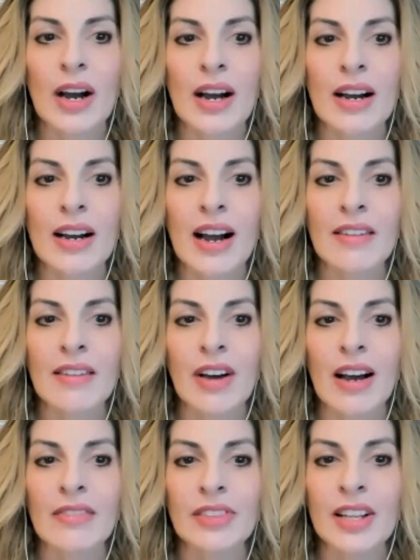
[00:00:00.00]

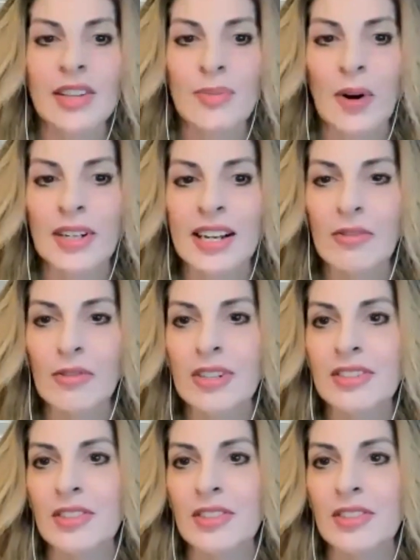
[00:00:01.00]
I've led the marketing effort at